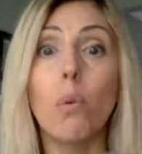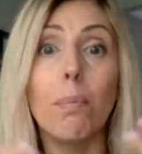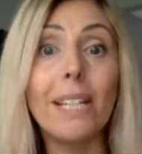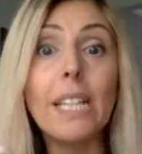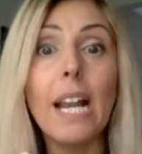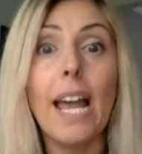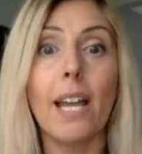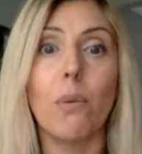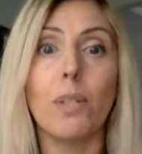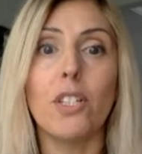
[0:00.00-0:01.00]
body
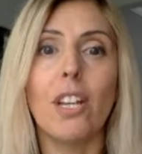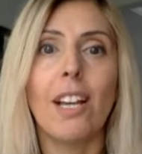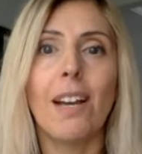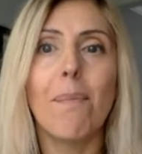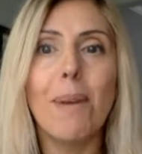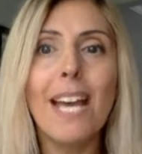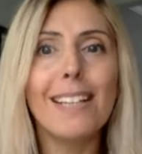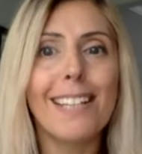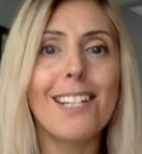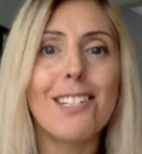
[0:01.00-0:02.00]
language. Pay
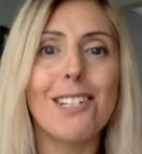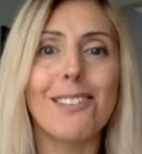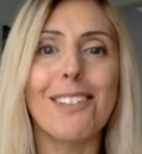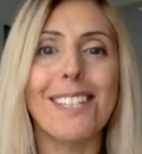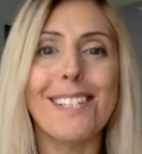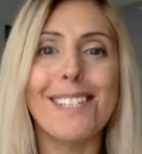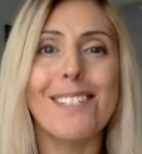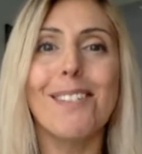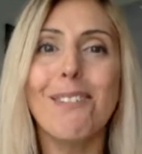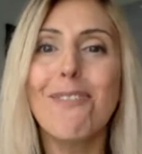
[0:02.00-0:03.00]
attention to this.
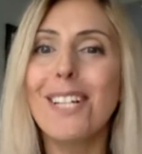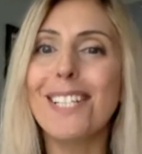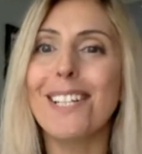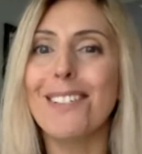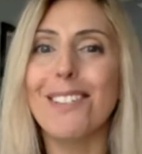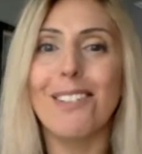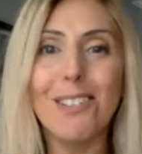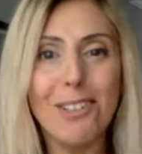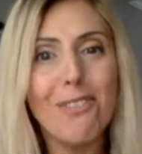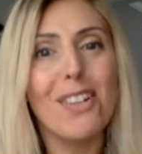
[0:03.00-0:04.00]
Do you feel that? Do
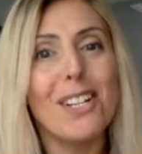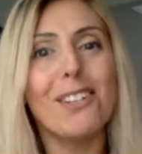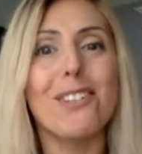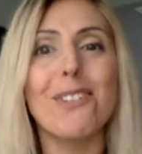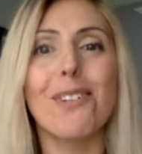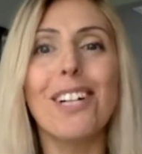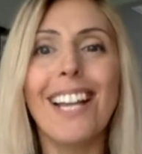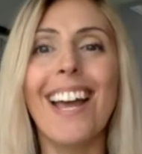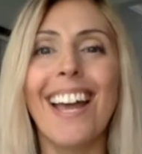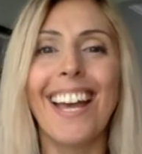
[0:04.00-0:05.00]
you feel your
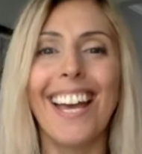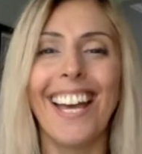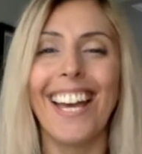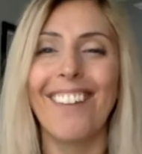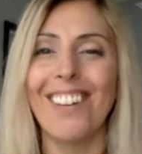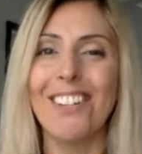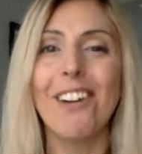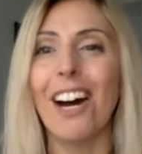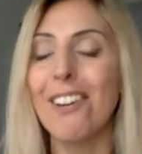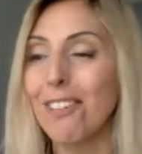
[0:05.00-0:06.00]
soul when
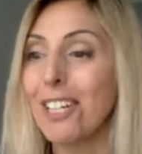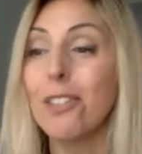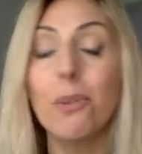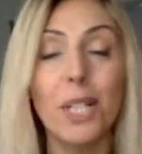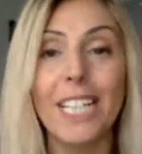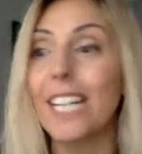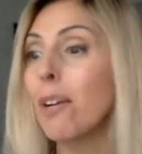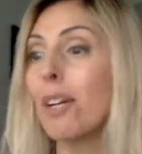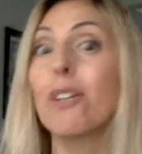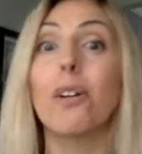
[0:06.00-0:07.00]
you're
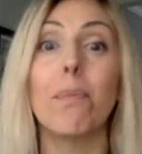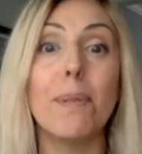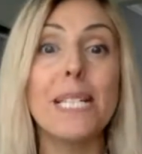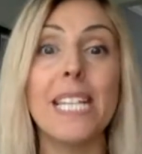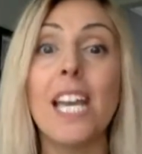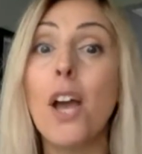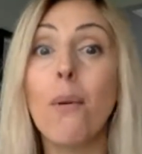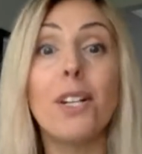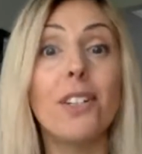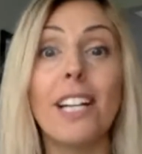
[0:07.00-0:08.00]
working, when you're busy,
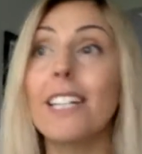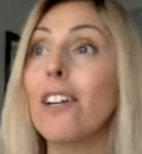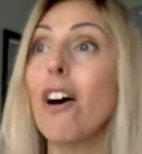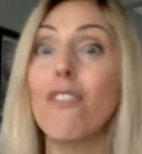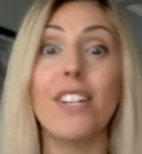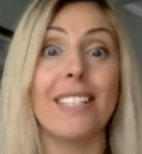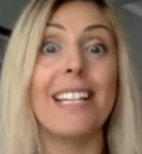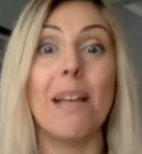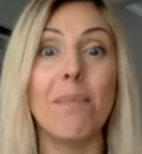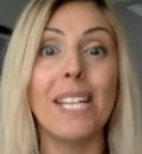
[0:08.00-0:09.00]
when you are in office
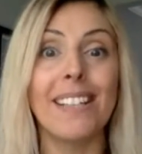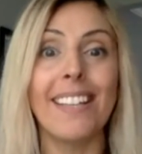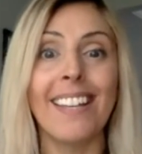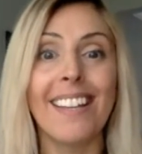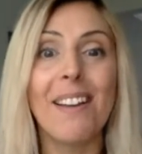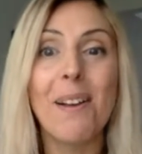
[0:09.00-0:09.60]
in a meeting?